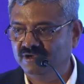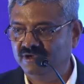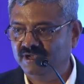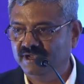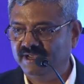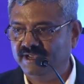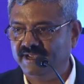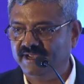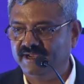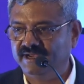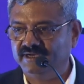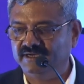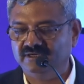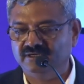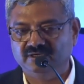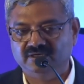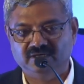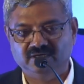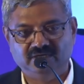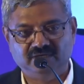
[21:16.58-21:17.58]
And
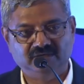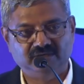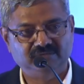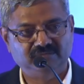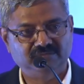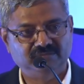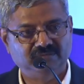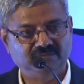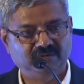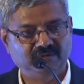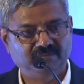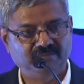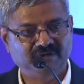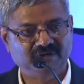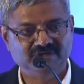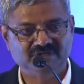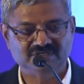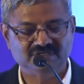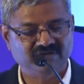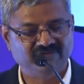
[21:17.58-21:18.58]

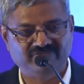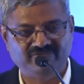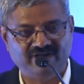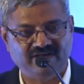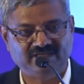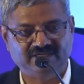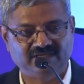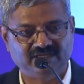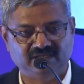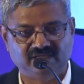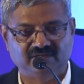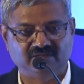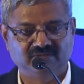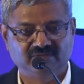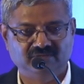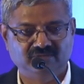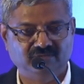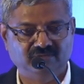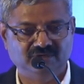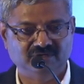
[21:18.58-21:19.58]
because her father
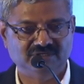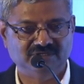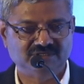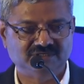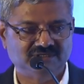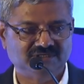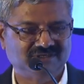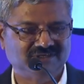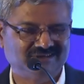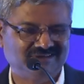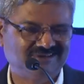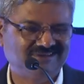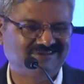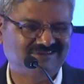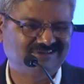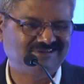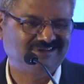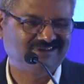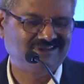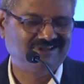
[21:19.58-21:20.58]
was
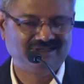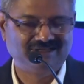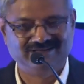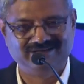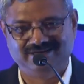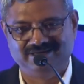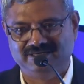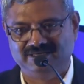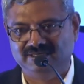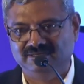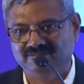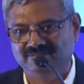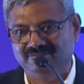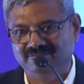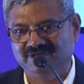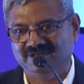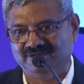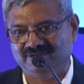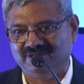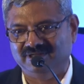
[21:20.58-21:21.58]
a
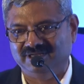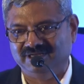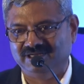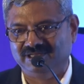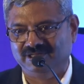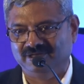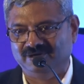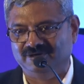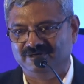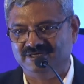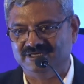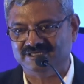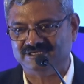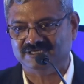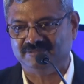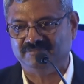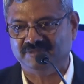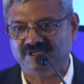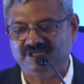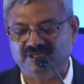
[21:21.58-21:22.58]
little on
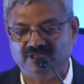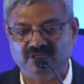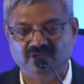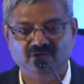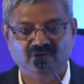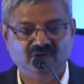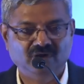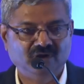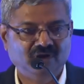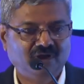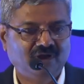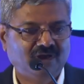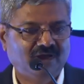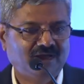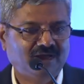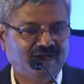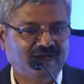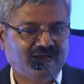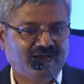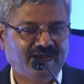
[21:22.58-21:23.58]
discipline.
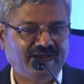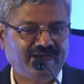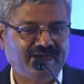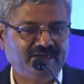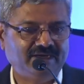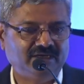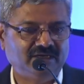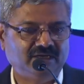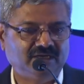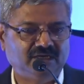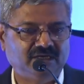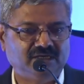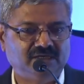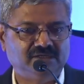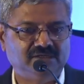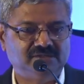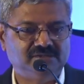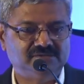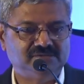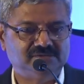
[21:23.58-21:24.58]
And
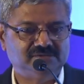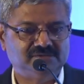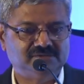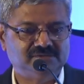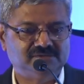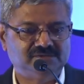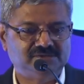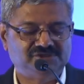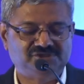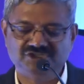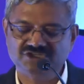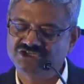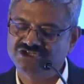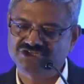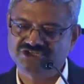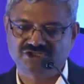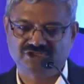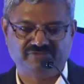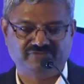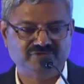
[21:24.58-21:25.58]
she
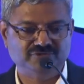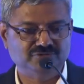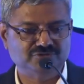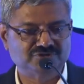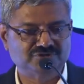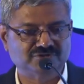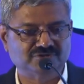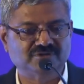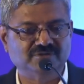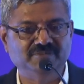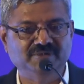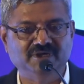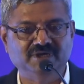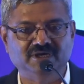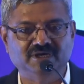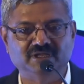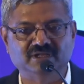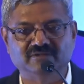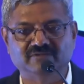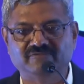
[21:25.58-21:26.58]
just refused to give me
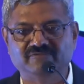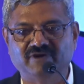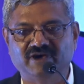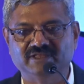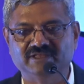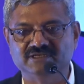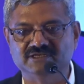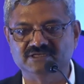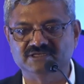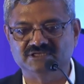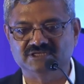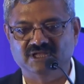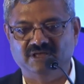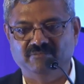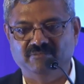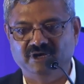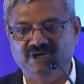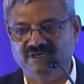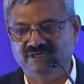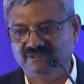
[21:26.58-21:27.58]
her father's number.